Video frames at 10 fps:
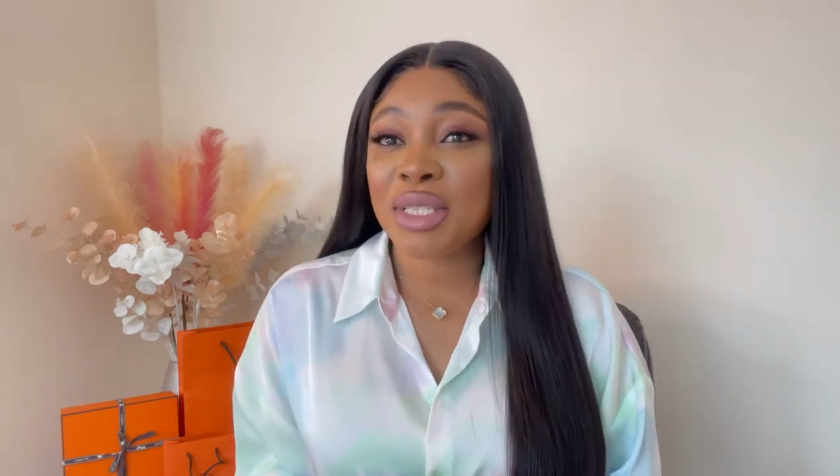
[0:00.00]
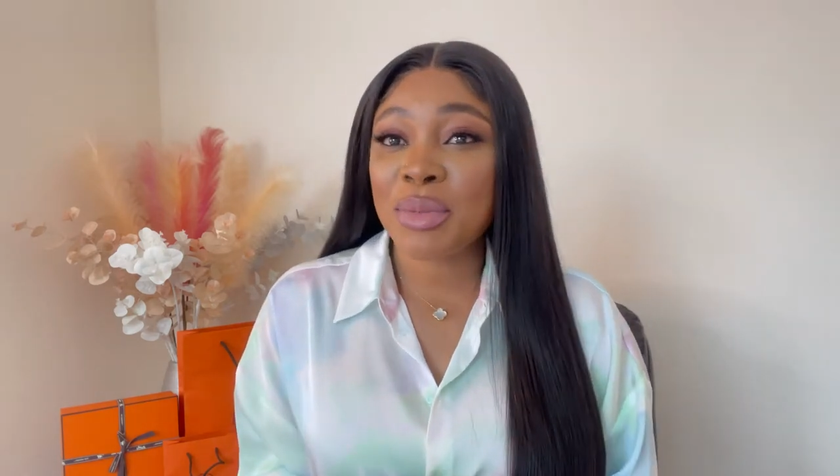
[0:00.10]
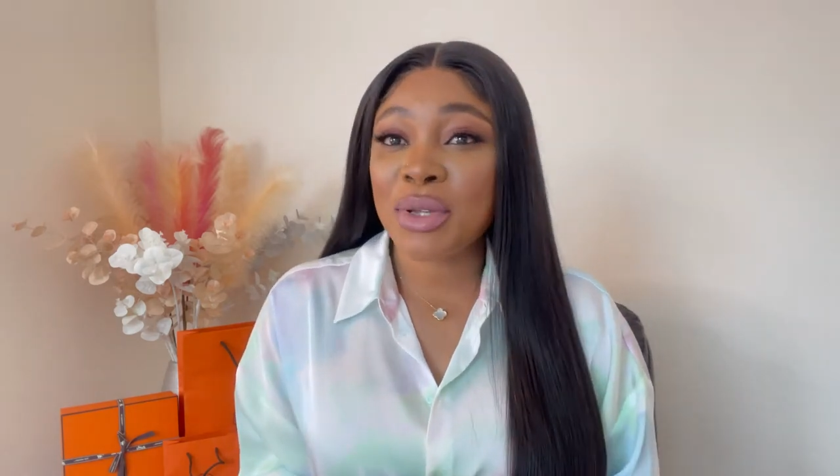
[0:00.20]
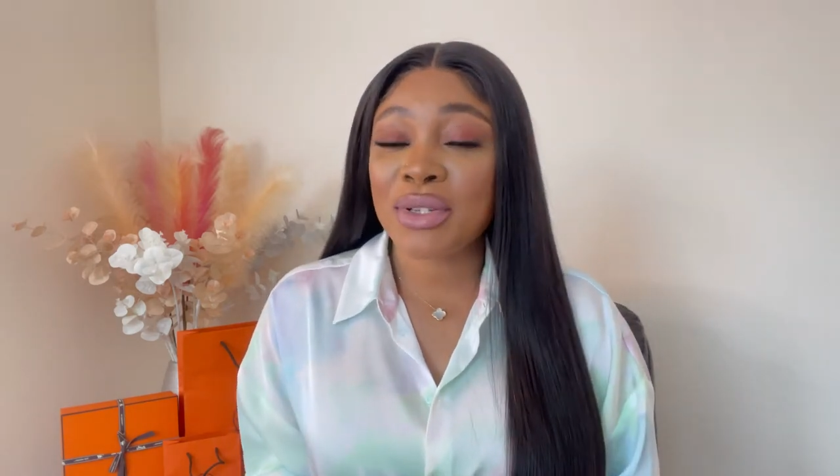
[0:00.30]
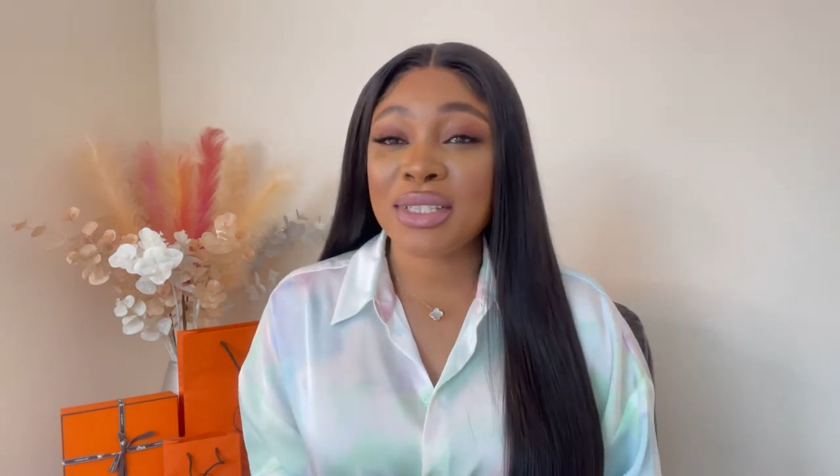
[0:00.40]

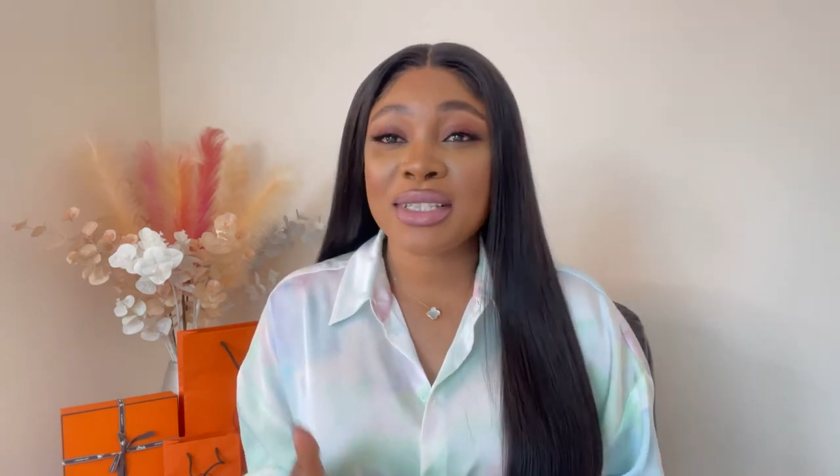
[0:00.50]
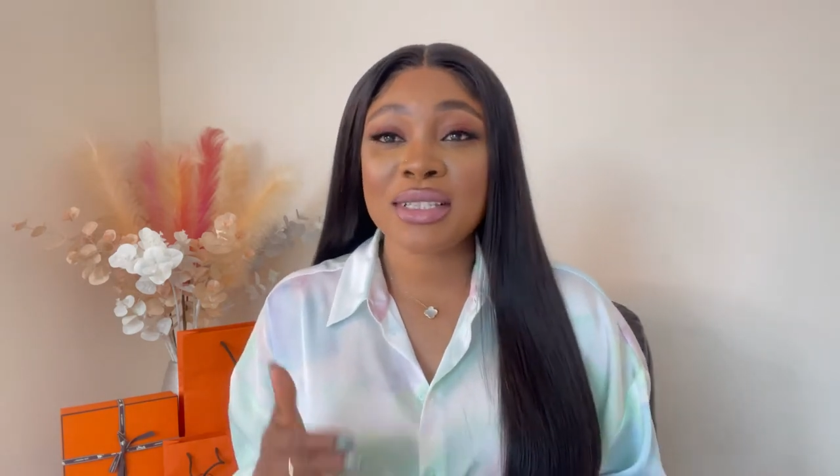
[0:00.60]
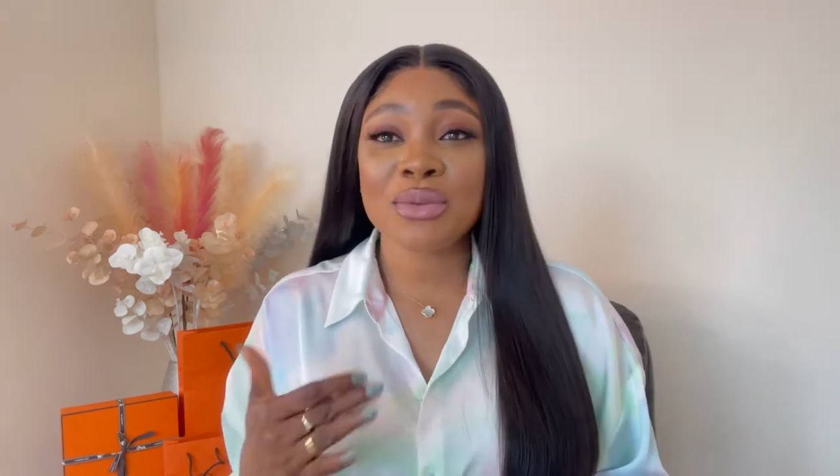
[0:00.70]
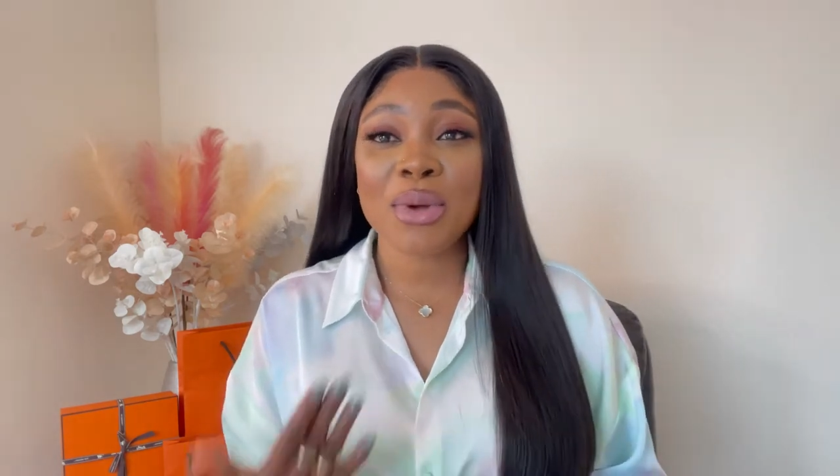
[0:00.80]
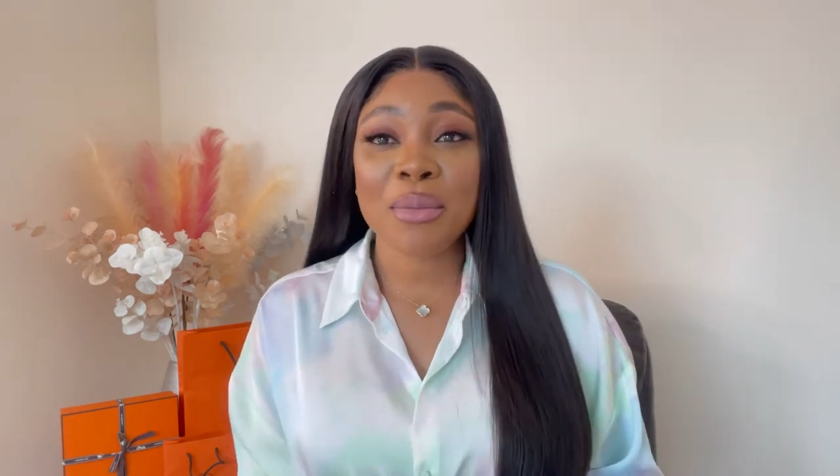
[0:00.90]
because this is
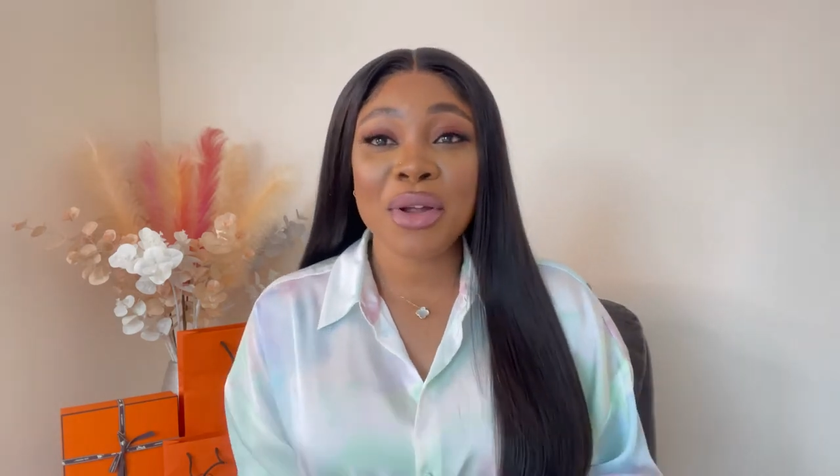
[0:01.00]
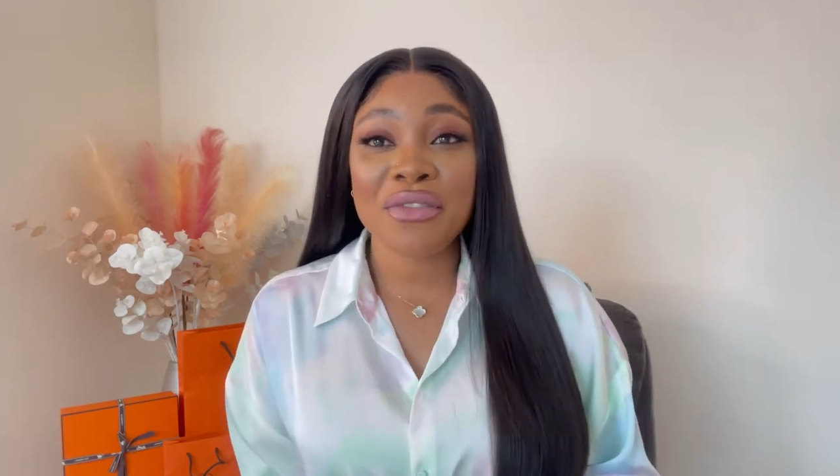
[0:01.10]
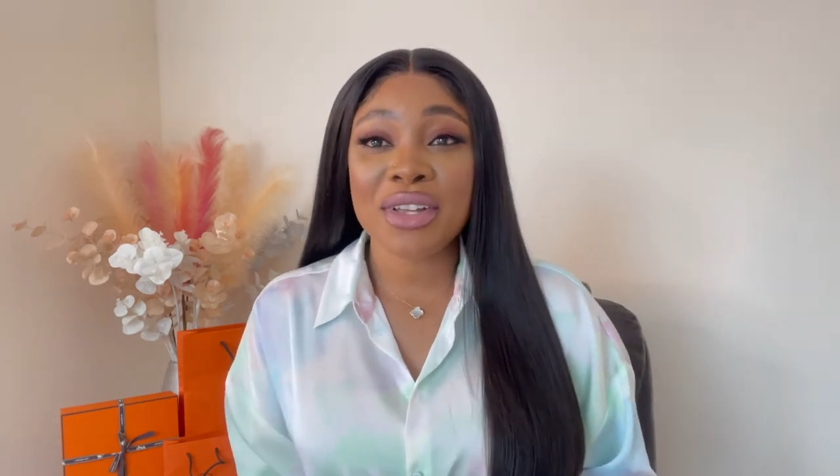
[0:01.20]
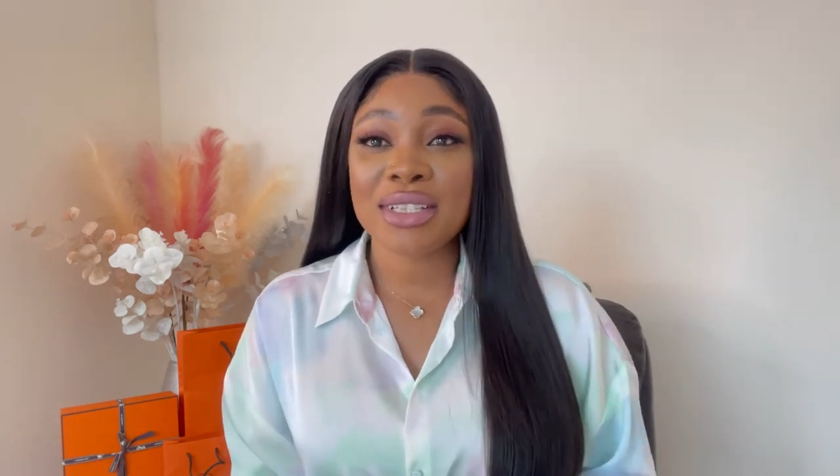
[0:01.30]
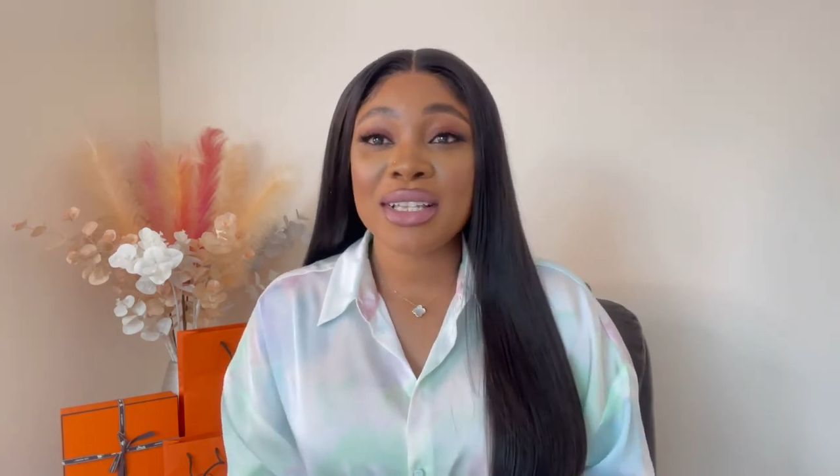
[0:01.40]
where my friends